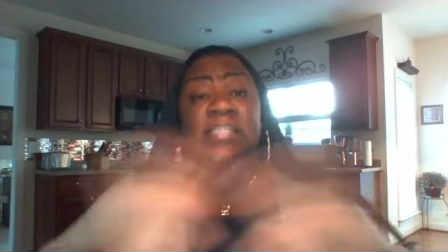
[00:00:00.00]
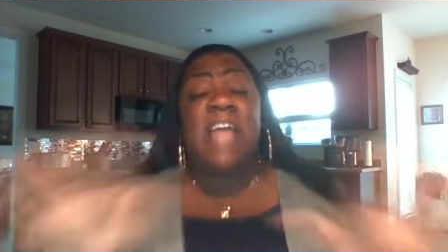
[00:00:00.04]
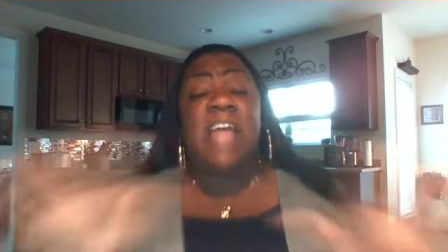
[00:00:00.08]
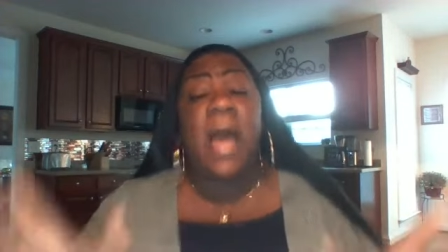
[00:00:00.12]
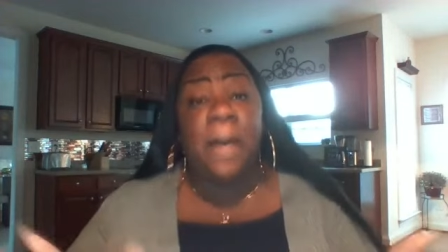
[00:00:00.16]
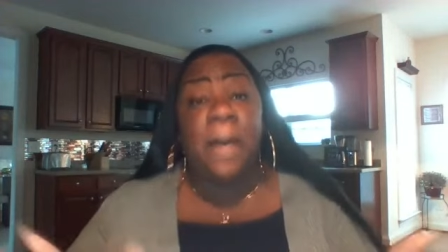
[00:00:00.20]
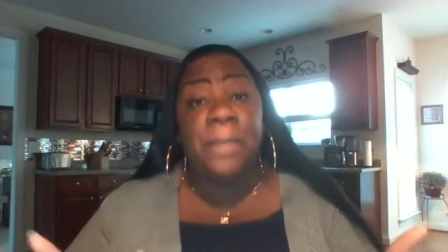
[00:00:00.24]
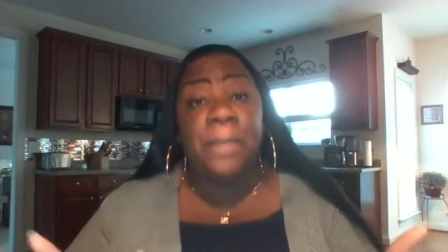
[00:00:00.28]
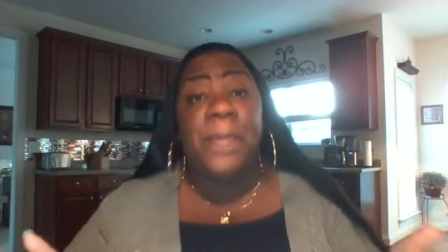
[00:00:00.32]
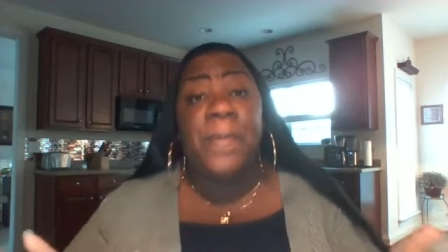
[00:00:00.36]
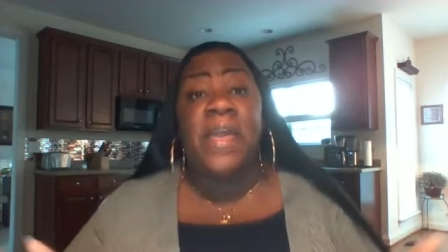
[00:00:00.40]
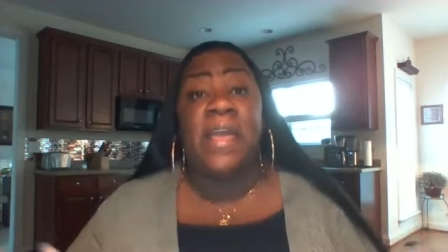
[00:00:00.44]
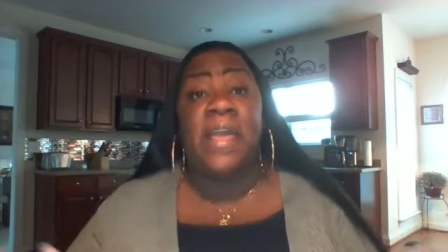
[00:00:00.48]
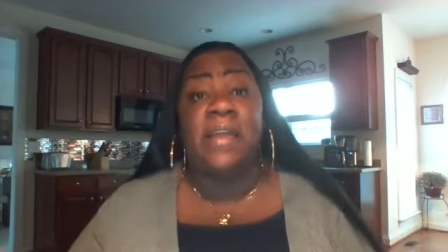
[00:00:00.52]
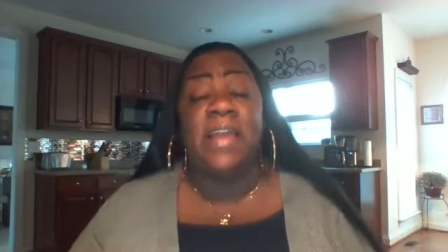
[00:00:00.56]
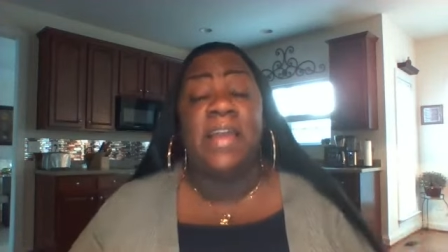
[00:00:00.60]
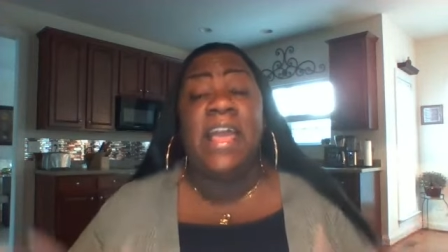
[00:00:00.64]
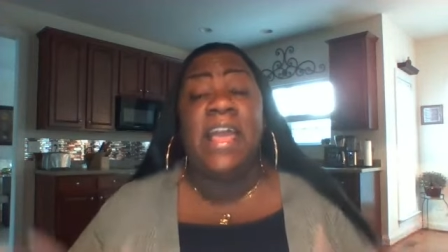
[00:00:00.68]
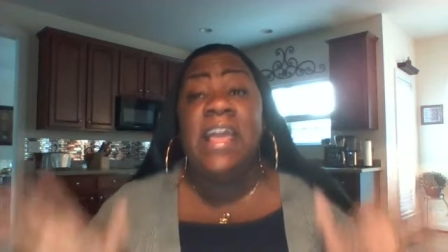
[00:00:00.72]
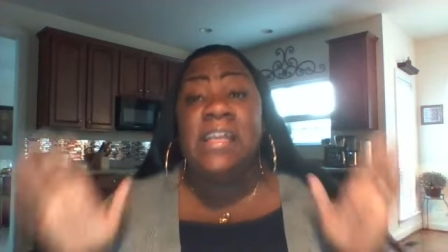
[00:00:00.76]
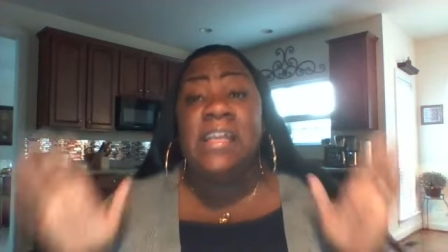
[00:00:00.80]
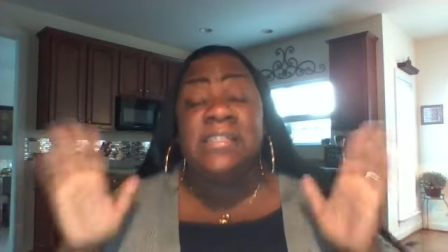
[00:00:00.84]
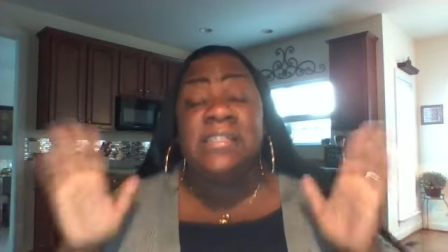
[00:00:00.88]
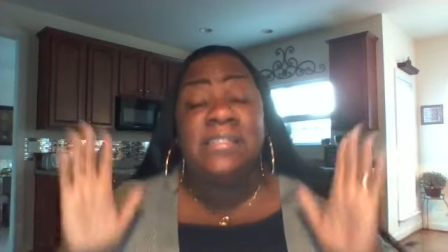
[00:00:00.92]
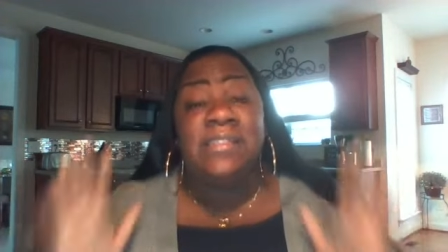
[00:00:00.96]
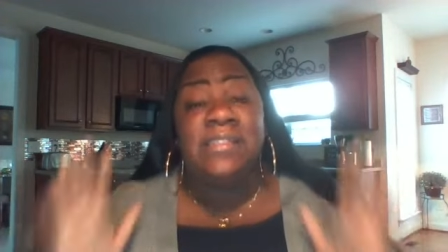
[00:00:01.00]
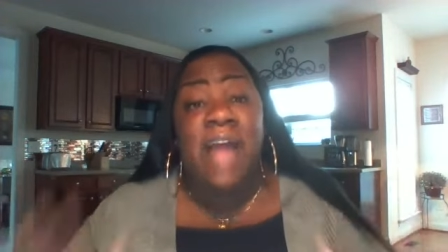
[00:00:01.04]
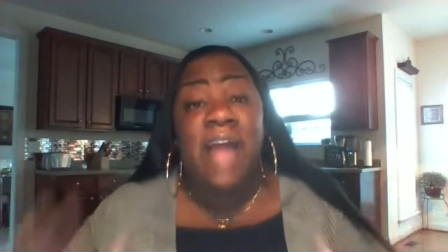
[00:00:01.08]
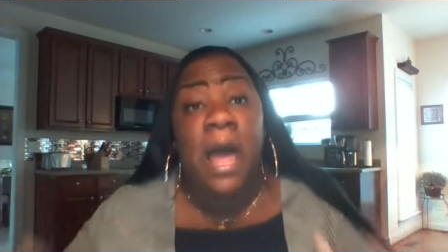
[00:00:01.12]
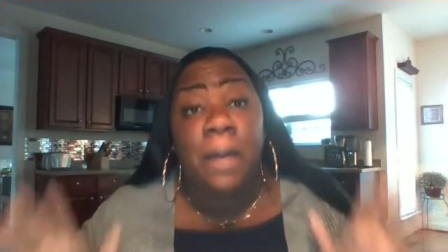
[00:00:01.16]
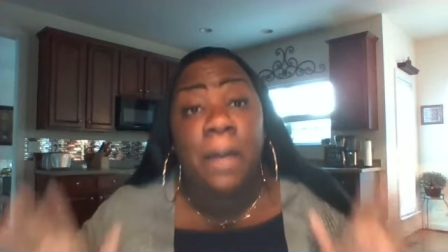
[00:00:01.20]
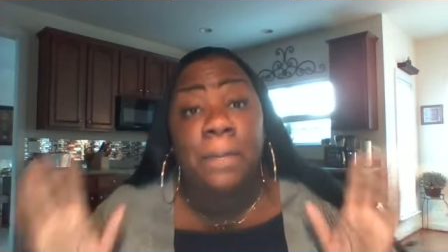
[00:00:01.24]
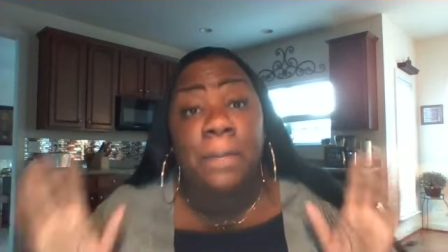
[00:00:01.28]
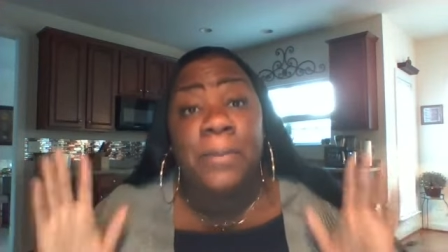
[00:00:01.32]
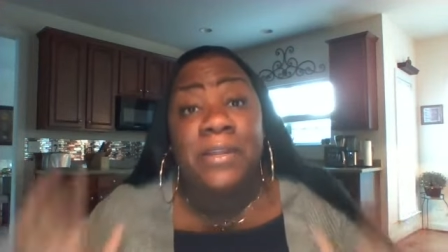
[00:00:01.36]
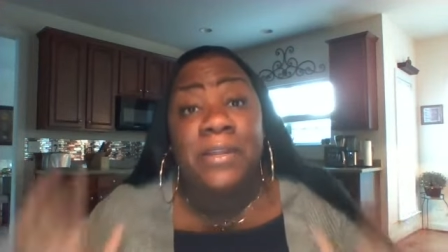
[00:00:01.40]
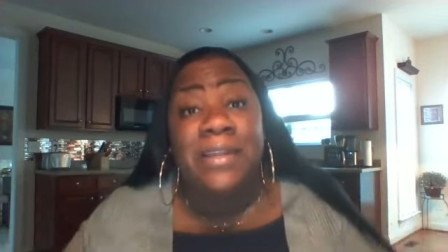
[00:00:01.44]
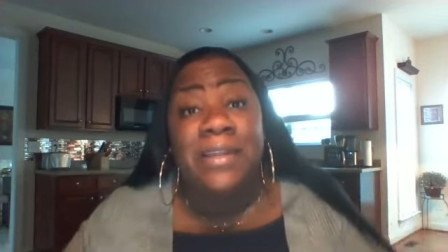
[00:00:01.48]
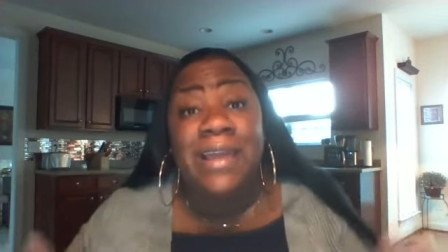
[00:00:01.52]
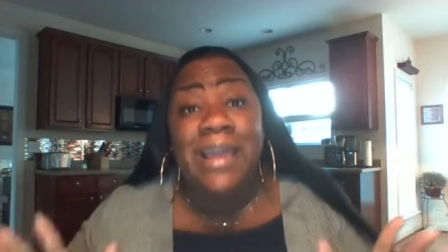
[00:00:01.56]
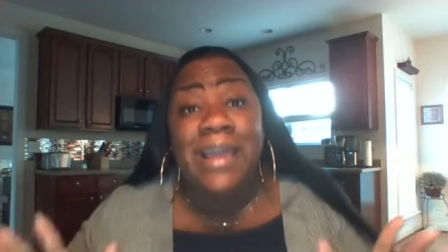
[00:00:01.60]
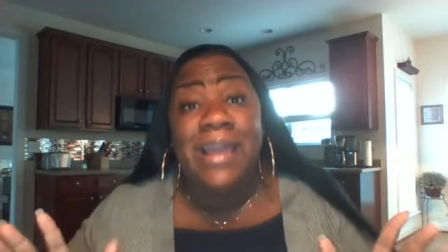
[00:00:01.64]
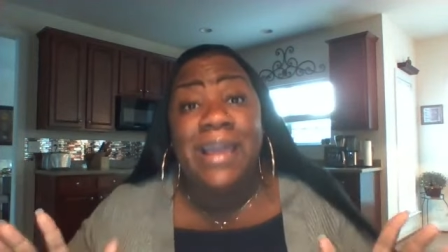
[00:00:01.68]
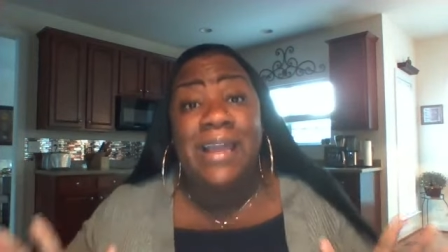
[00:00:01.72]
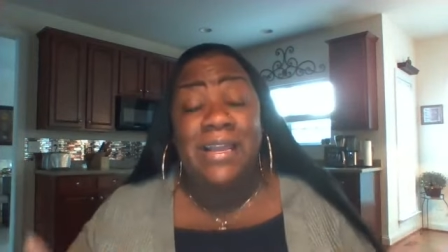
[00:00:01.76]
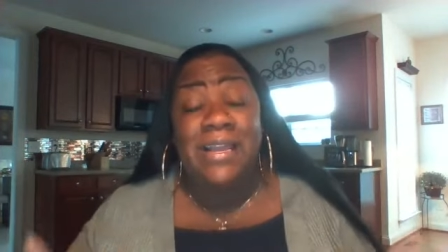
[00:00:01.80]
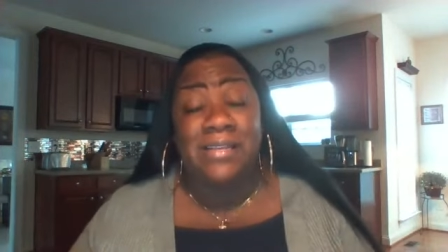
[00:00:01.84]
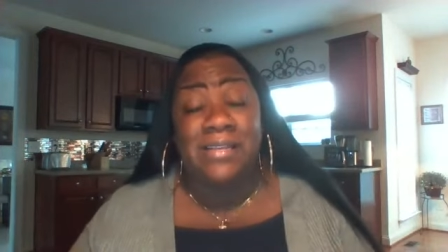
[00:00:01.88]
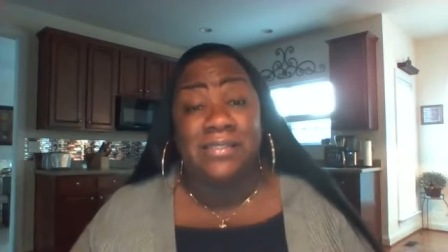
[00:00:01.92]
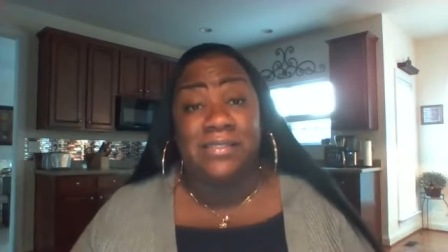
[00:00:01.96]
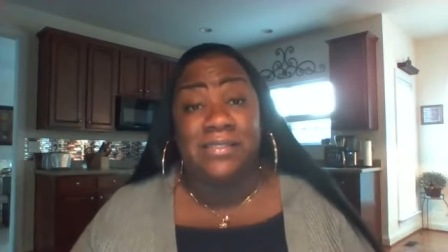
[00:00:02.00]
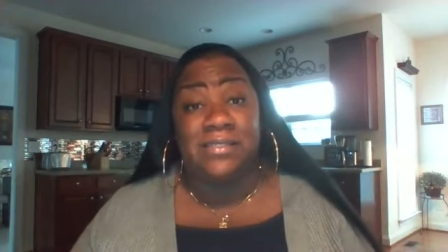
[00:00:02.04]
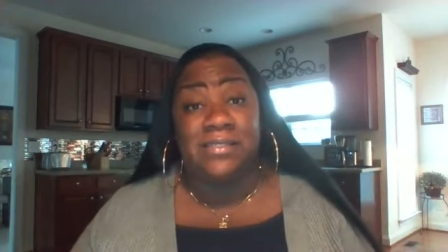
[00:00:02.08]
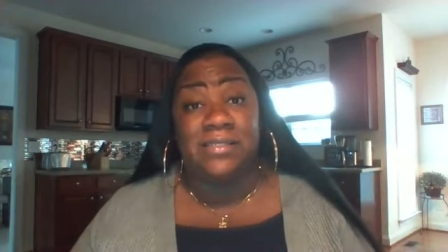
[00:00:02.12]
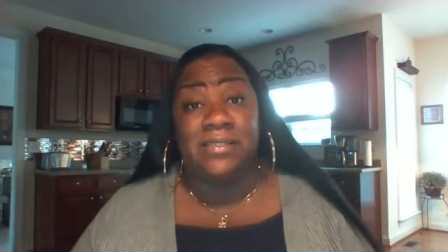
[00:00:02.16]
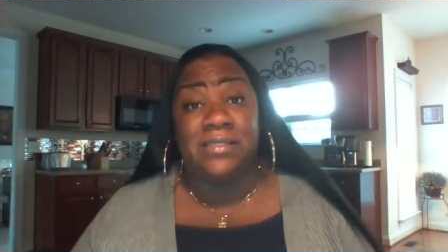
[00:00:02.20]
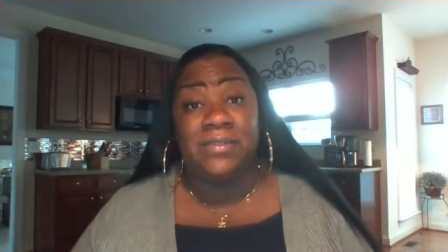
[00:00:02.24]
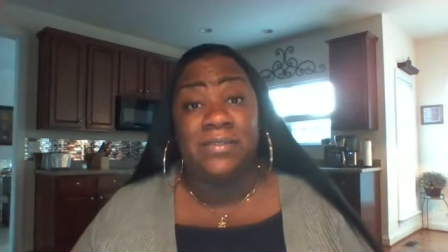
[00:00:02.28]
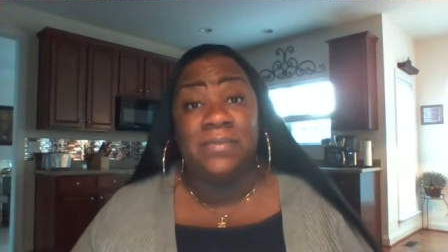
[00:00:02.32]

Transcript: Stop it. He is not pleased.